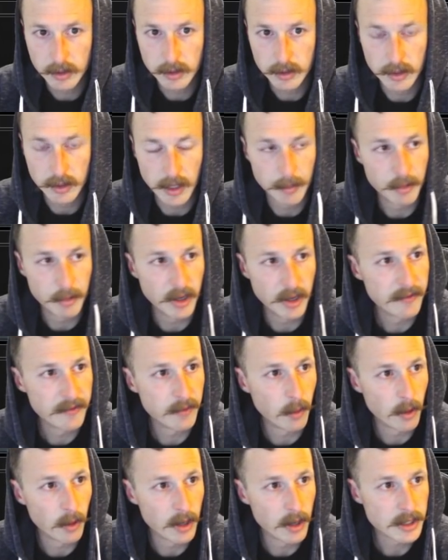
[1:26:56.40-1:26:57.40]
They play
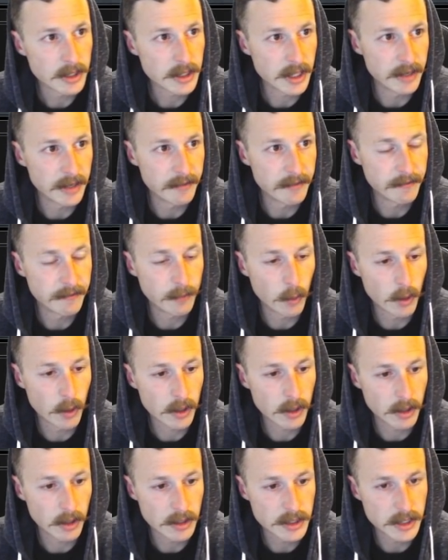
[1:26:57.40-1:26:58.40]
Forest. They have 4
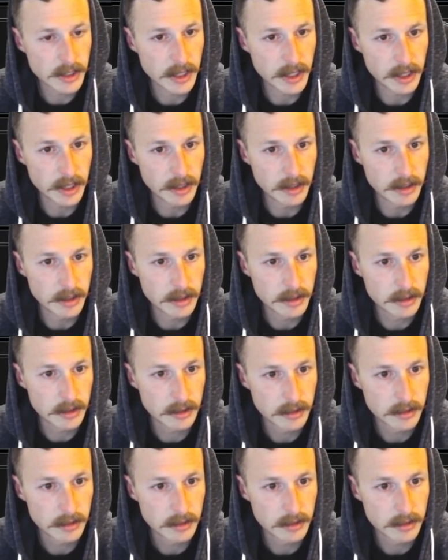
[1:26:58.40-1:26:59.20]
cards in hand.